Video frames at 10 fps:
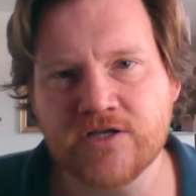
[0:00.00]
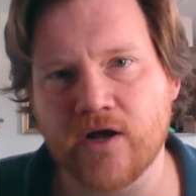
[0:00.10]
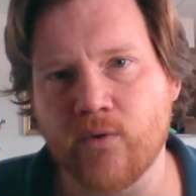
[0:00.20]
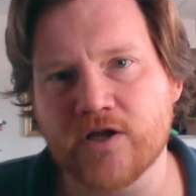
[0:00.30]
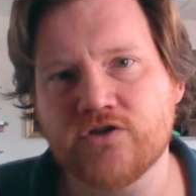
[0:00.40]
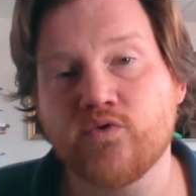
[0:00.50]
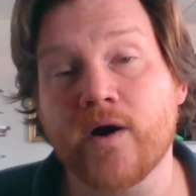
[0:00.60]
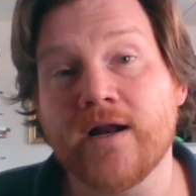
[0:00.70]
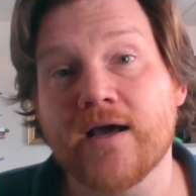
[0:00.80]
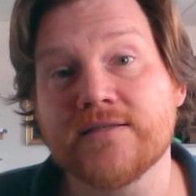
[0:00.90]
So anyway,
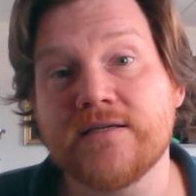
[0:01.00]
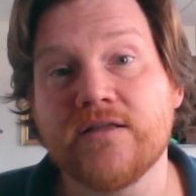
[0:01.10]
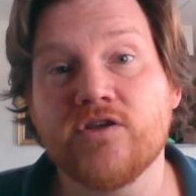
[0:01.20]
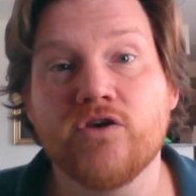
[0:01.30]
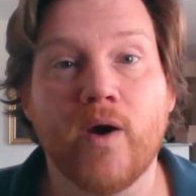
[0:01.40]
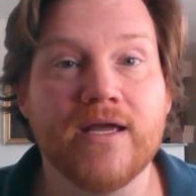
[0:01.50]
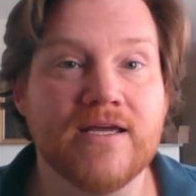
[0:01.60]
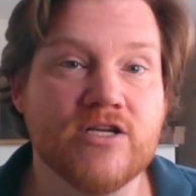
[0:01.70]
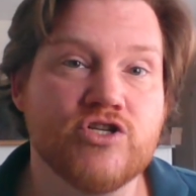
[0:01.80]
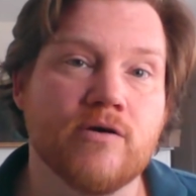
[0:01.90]
2019, the
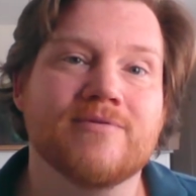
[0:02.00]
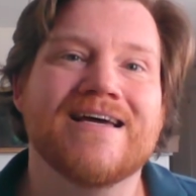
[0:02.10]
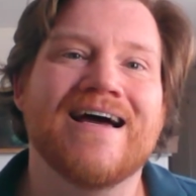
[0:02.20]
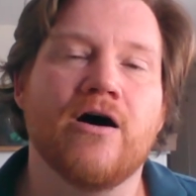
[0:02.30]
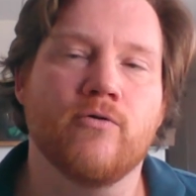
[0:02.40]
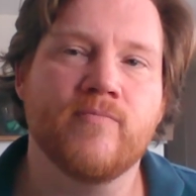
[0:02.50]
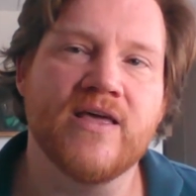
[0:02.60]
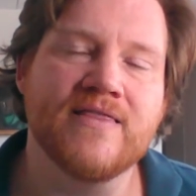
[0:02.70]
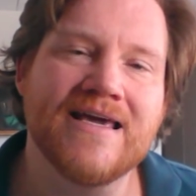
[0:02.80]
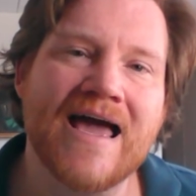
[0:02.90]
UAE jumped out.
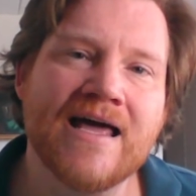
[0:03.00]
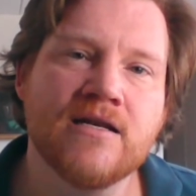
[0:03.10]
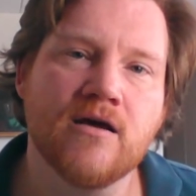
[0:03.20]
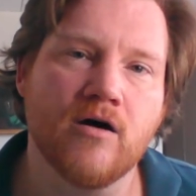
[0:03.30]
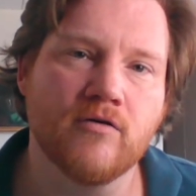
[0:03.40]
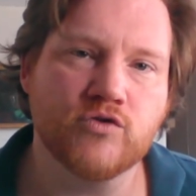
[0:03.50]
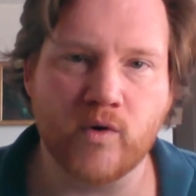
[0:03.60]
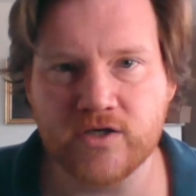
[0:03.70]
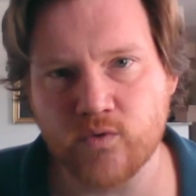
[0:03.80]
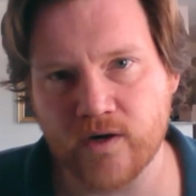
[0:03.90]
In the end of
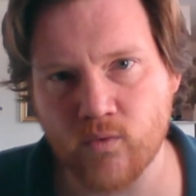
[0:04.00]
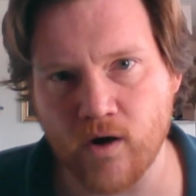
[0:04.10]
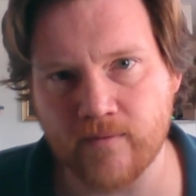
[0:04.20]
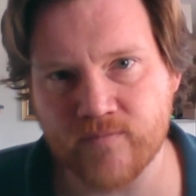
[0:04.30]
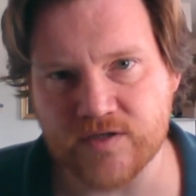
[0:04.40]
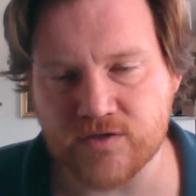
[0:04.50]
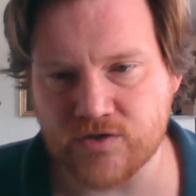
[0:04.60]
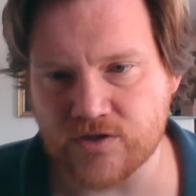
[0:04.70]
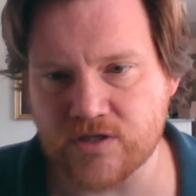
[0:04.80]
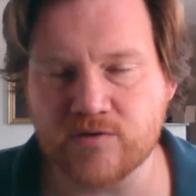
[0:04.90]
2021, this is
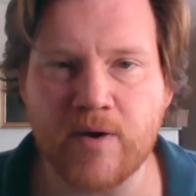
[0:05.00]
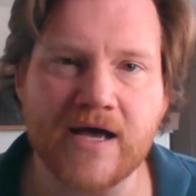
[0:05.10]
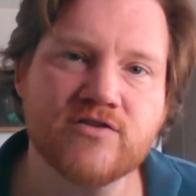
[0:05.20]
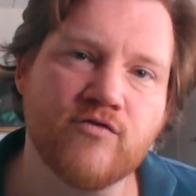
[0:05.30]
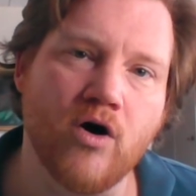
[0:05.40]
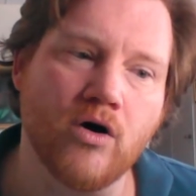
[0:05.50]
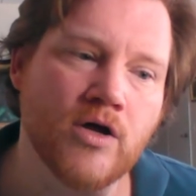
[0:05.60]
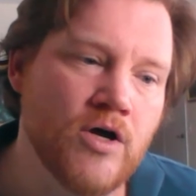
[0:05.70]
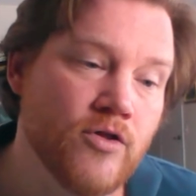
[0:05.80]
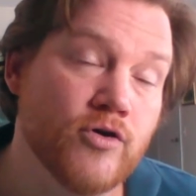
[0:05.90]
just this past
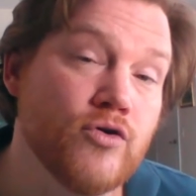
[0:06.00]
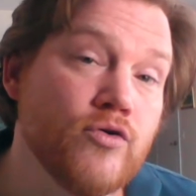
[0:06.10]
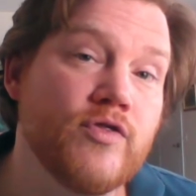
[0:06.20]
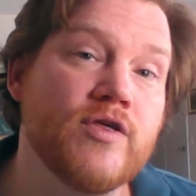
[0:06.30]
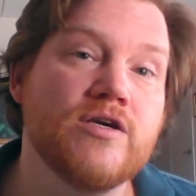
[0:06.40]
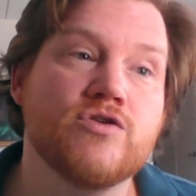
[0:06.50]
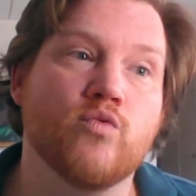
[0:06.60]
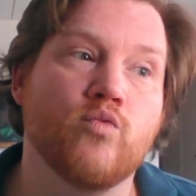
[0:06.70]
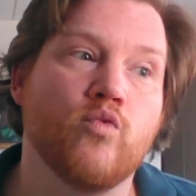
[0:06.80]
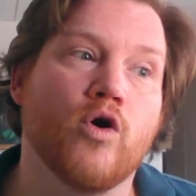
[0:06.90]
fall, the Houthis
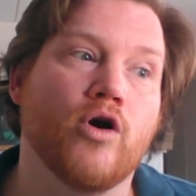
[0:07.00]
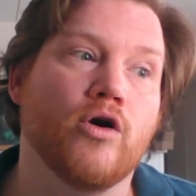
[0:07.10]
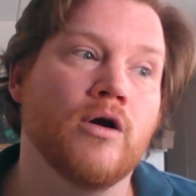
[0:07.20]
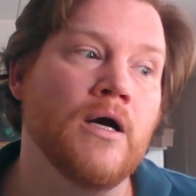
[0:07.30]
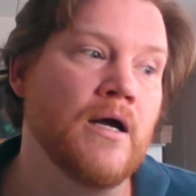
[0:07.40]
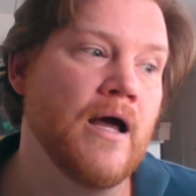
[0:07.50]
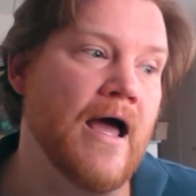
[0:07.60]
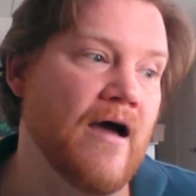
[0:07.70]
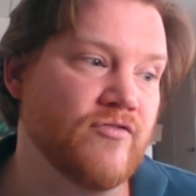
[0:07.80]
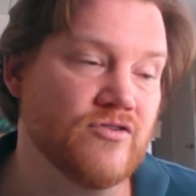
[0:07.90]
were,
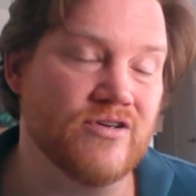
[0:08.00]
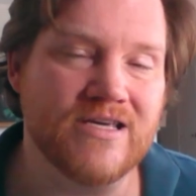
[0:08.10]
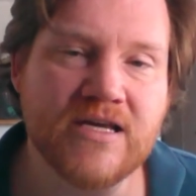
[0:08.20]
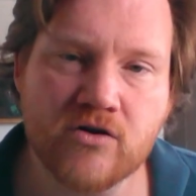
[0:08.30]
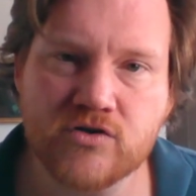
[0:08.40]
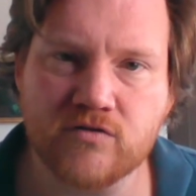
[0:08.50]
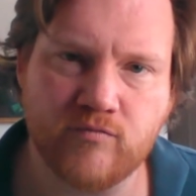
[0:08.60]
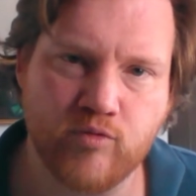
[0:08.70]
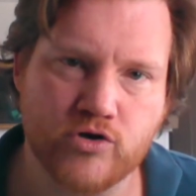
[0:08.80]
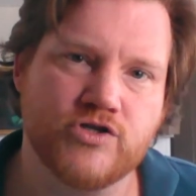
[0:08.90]
after years
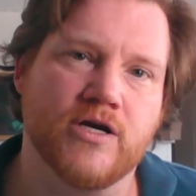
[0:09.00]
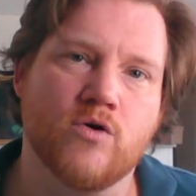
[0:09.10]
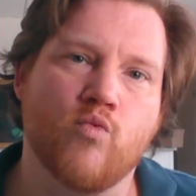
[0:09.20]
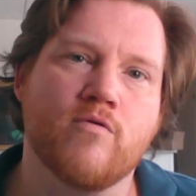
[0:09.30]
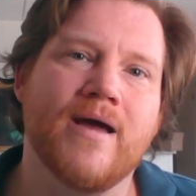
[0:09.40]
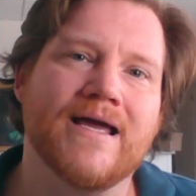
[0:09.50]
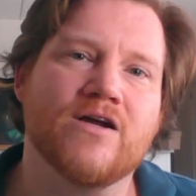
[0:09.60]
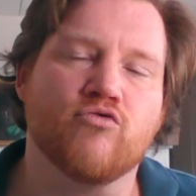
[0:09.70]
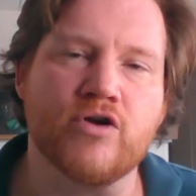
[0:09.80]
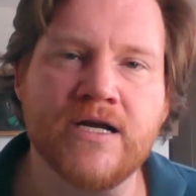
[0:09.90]
of pushing, we're
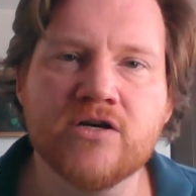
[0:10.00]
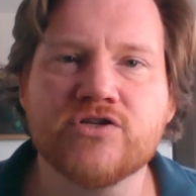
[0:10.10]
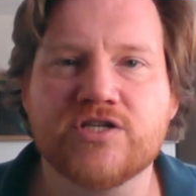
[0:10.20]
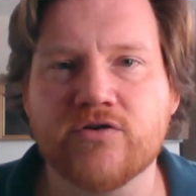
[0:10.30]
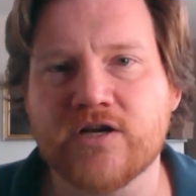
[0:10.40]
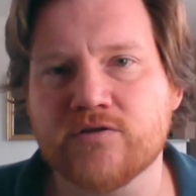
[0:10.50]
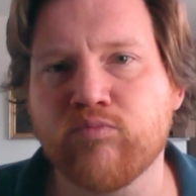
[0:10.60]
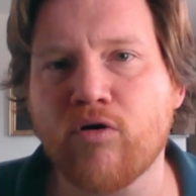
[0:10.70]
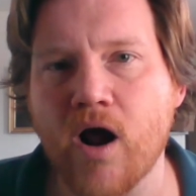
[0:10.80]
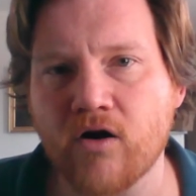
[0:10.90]
making real serious
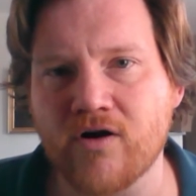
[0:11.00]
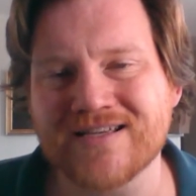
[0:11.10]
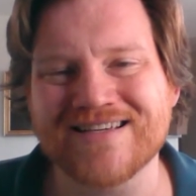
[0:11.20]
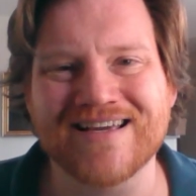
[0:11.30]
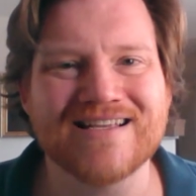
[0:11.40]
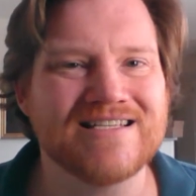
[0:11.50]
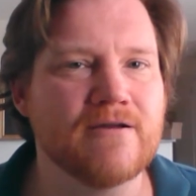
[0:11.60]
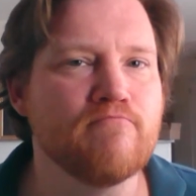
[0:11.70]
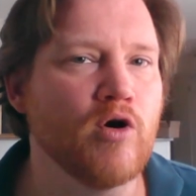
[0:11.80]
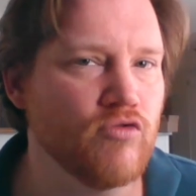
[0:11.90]
progress
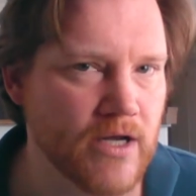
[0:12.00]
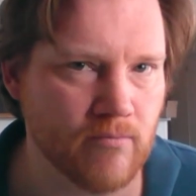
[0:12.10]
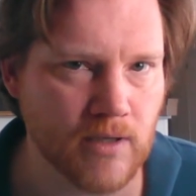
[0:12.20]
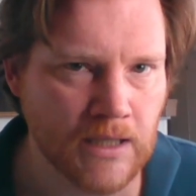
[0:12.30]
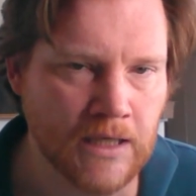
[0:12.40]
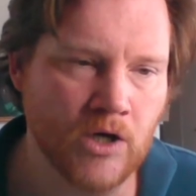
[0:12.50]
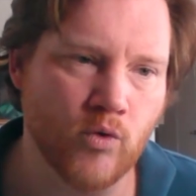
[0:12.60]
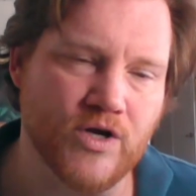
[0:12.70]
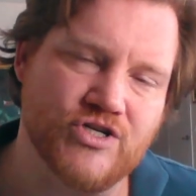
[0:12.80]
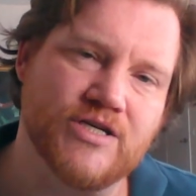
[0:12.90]
against Marib,
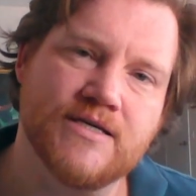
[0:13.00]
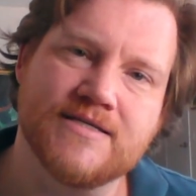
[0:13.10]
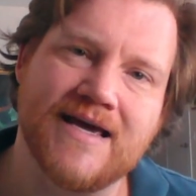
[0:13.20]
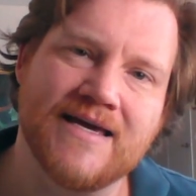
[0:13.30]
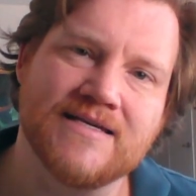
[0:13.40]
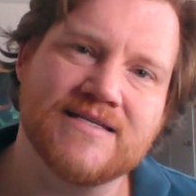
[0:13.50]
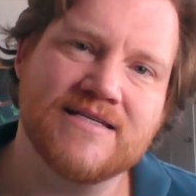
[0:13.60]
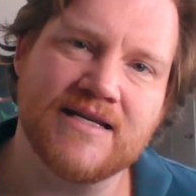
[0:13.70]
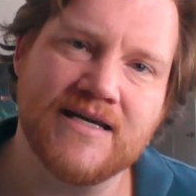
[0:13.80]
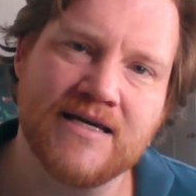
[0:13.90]
which is a
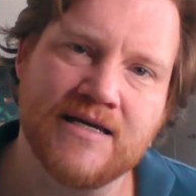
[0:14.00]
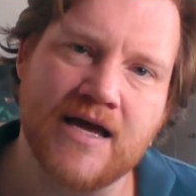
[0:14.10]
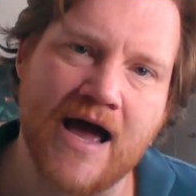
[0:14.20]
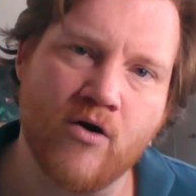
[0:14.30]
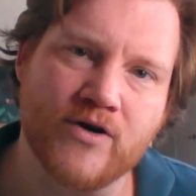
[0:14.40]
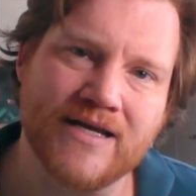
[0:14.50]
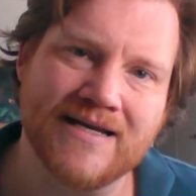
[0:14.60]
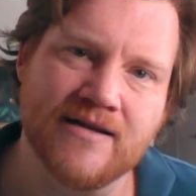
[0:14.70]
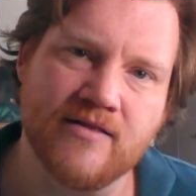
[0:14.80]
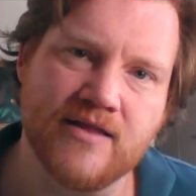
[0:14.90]
city out
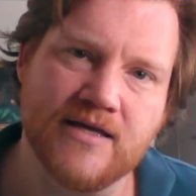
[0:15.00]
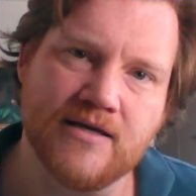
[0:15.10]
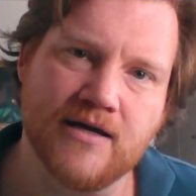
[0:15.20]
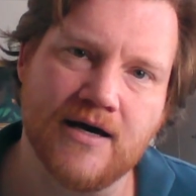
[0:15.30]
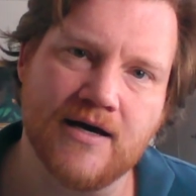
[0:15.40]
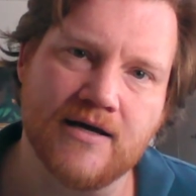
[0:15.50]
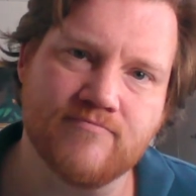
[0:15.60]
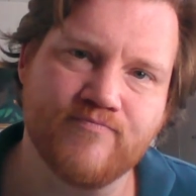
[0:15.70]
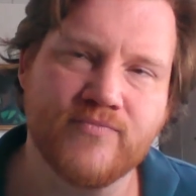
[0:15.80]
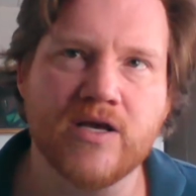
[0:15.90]
in the,
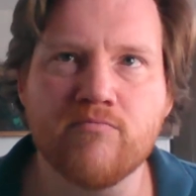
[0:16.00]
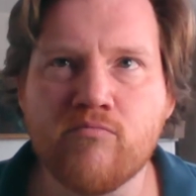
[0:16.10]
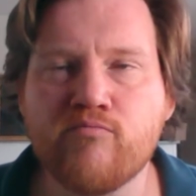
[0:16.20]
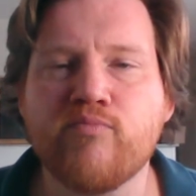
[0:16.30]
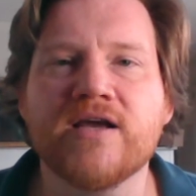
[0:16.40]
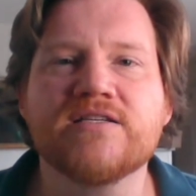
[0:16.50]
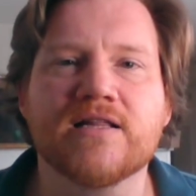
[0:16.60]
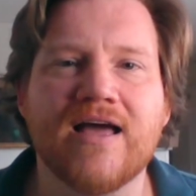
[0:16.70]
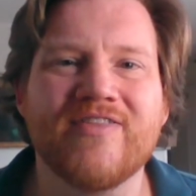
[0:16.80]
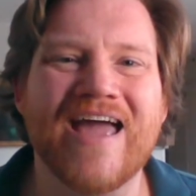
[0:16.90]

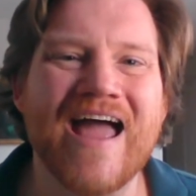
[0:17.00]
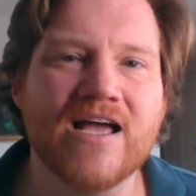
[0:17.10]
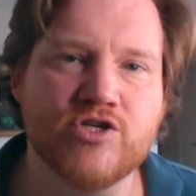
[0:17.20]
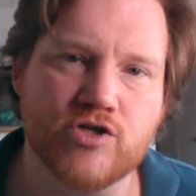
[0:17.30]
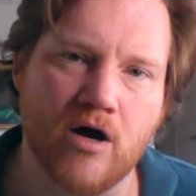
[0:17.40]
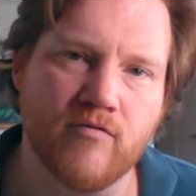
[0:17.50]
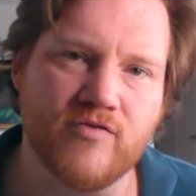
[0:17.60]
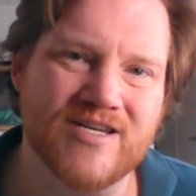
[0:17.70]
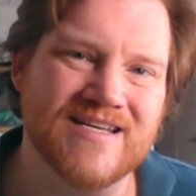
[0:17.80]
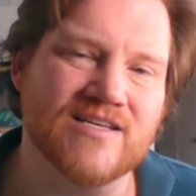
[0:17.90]
basically on the edge
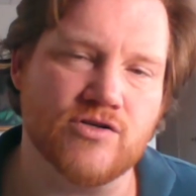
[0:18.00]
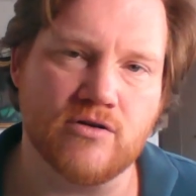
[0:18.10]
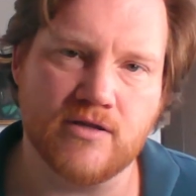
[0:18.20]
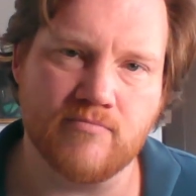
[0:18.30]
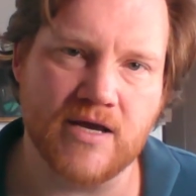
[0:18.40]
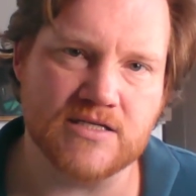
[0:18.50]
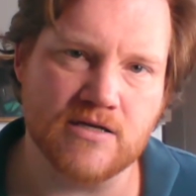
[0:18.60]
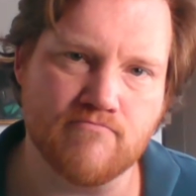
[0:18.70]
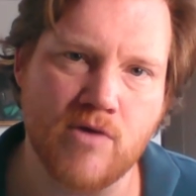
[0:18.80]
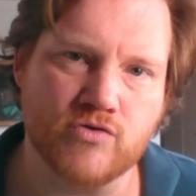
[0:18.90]
of the desert that
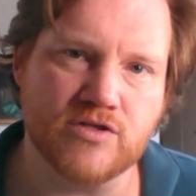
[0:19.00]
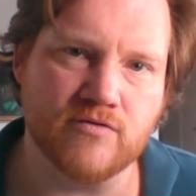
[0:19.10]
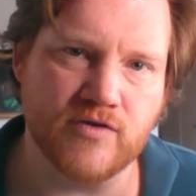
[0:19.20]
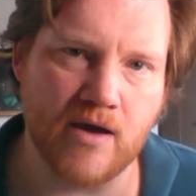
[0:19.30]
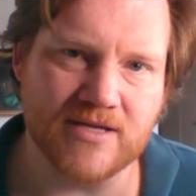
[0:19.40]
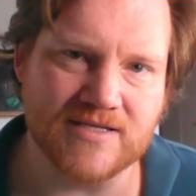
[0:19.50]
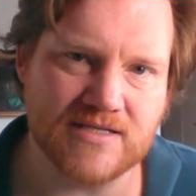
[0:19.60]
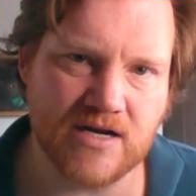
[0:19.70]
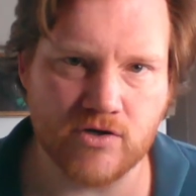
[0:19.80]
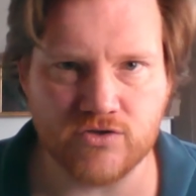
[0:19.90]
makes up most of Yemen's
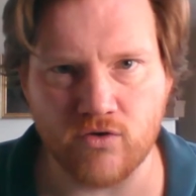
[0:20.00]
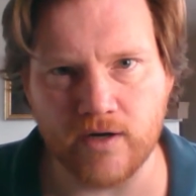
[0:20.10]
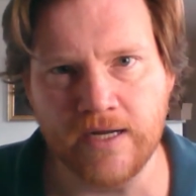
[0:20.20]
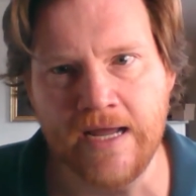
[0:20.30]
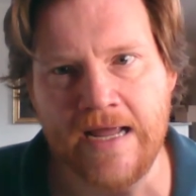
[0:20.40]
territory.